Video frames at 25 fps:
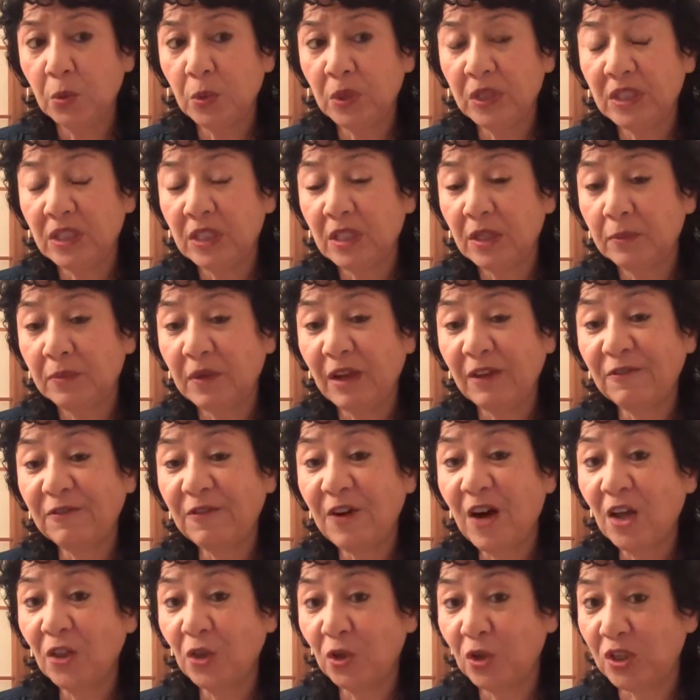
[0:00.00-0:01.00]
Well, my
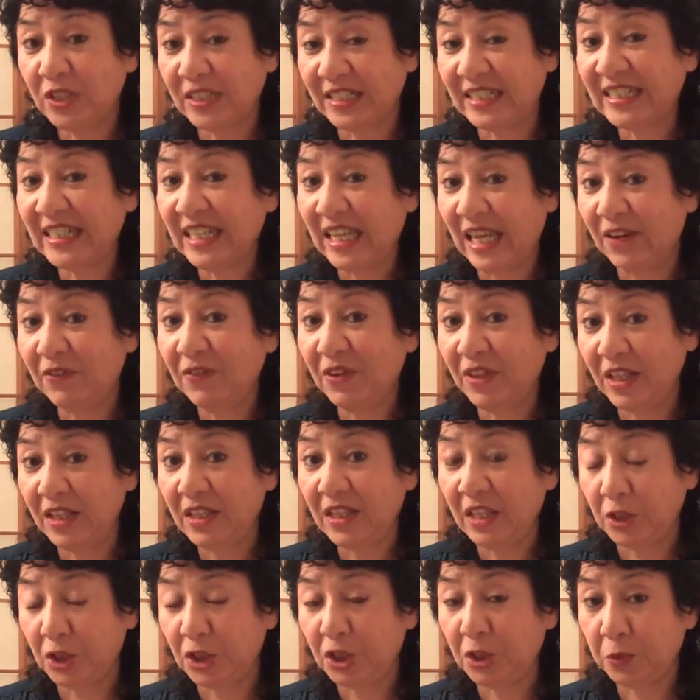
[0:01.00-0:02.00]
father could see
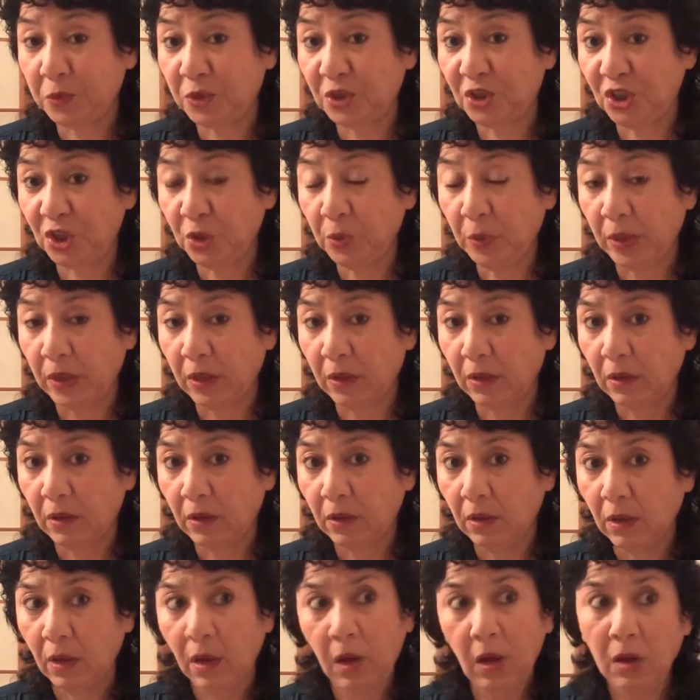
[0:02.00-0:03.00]
everything that she was doing.
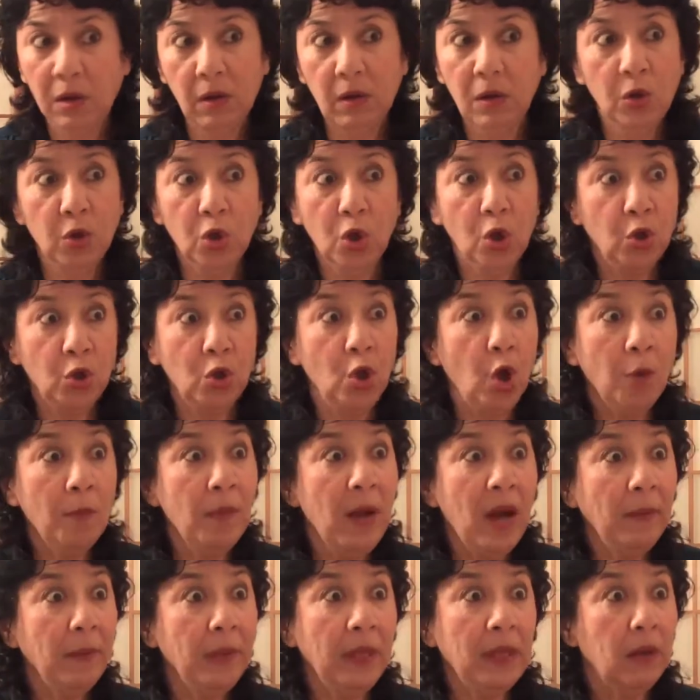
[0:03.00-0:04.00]
"No,
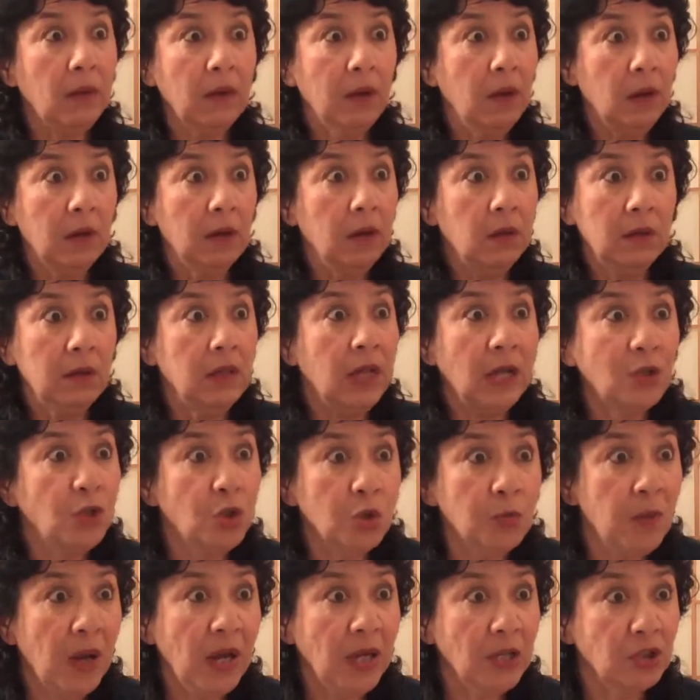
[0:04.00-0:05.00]
Mommy, not
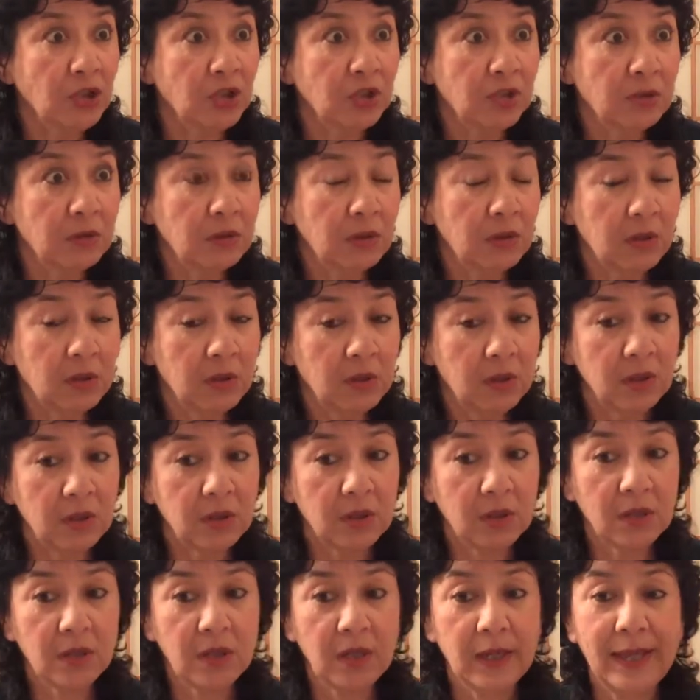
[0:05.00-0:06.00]
too much."
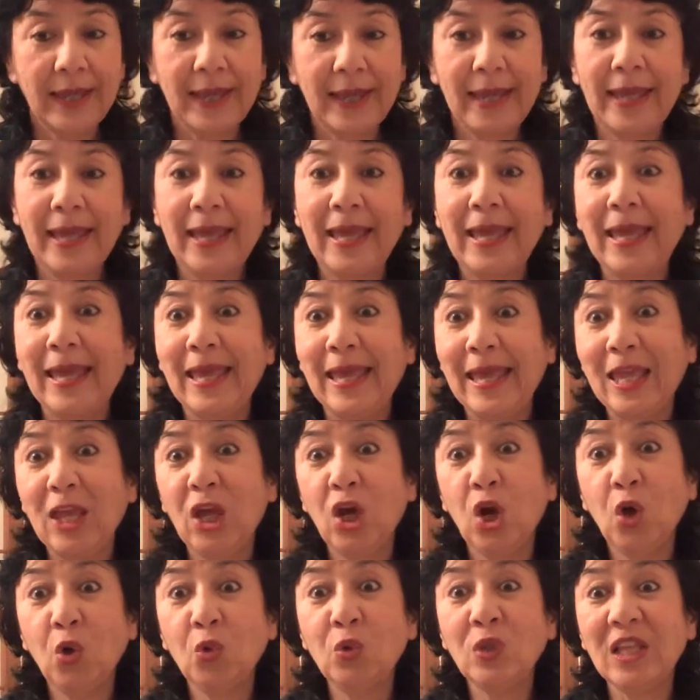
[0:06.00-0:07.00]

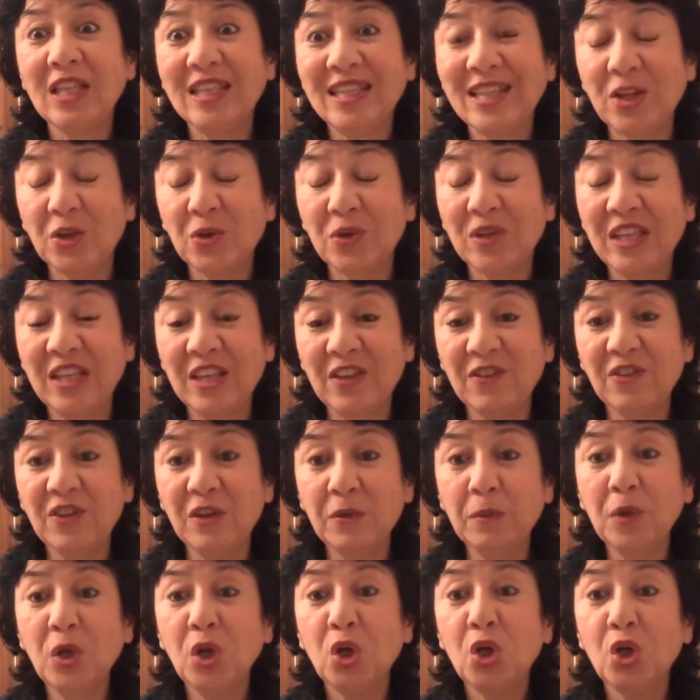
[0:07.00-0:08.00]
He only let her give
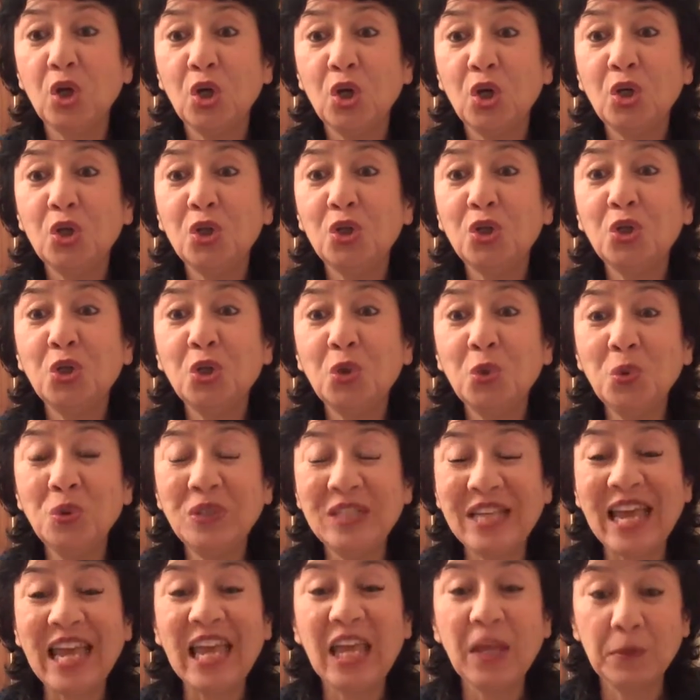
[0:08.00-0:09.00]
him 2
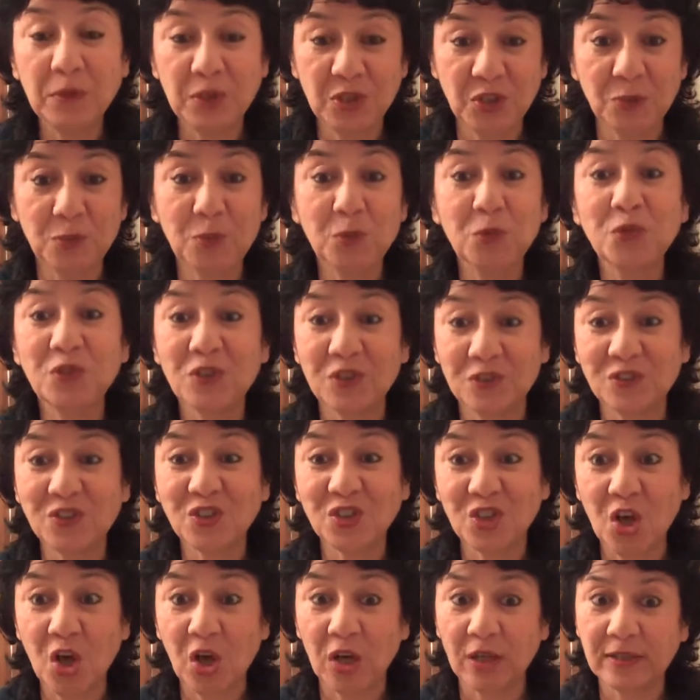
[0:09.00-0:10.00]
tablespoons of
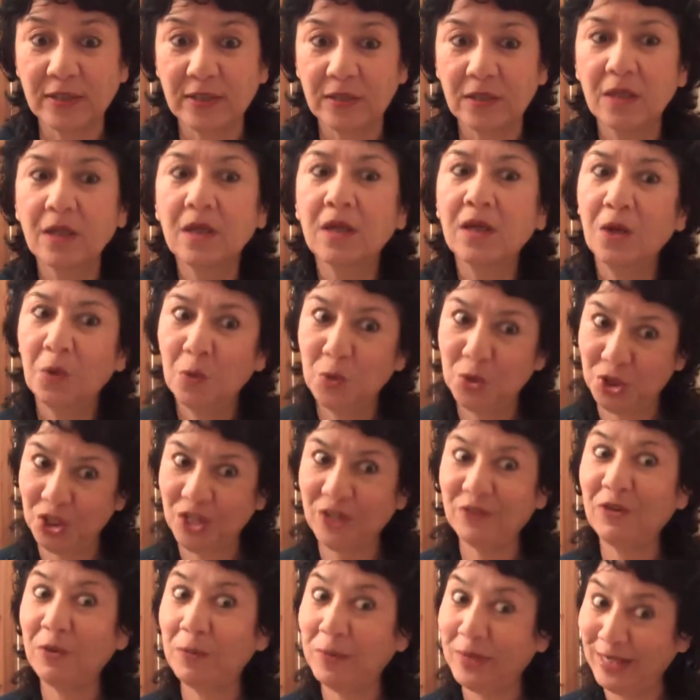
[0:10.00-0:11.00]
sauce, which
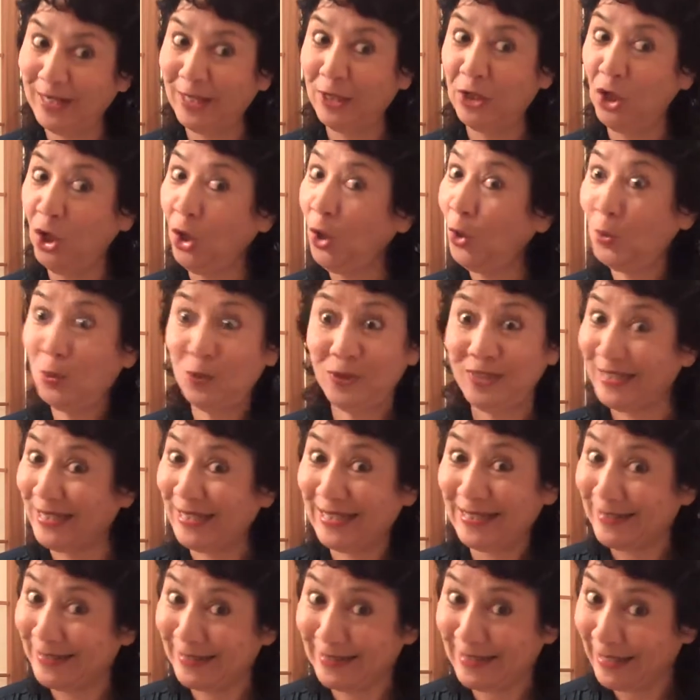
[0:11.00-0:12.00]
everybody knows
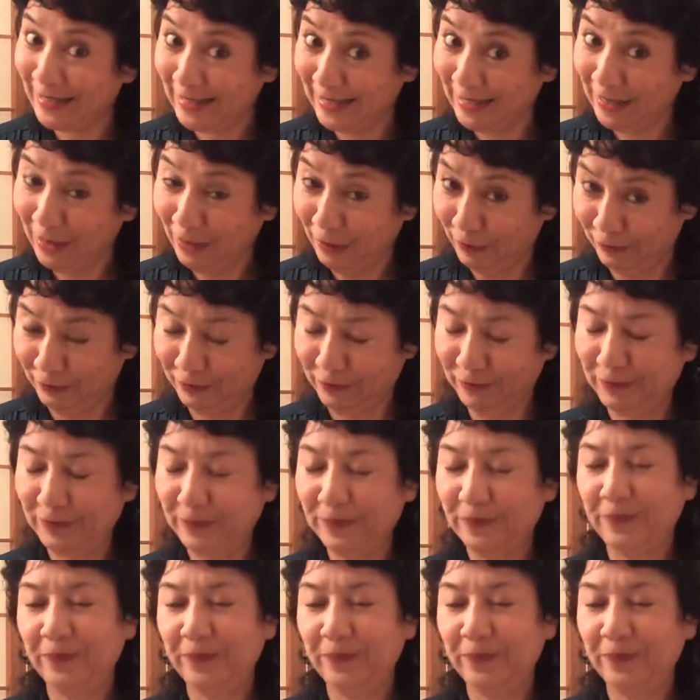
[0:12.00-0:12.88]
is not enough.